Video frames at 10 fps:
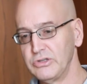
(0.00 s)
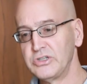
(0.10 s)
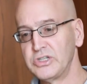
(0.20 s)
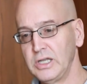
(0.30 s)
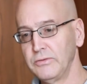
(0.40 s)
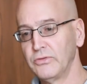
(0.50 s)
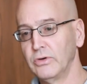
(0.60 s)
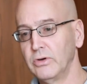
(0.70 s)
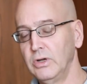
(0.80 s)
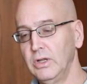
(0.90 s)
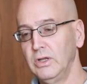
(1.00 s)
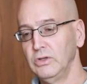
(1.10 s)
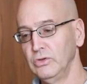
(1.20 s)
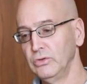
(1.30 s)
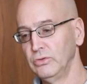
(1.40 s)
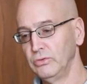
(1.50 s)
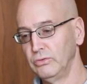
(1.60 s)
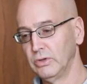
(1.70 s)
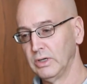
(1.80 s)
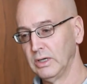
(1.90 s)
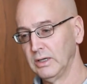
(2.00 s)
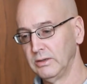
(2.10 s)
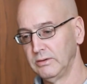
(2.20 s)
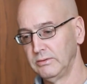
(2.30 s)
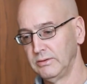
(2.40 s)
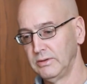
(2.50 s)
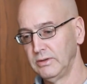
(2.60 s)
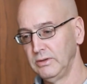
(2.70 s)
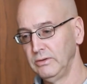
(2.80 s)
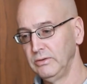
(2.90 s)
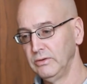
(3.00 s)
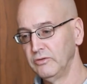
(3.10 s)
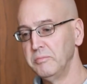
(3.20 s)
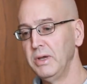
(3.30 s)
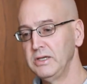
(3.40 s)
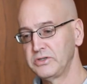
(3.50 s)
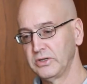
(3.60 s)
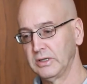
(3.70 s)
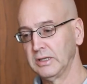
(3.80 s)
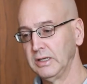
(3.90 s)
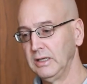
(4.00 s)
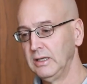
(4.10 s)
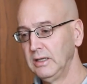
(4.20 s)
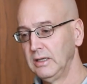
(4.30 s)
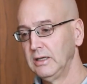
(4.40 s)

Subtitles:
and safer, you've basically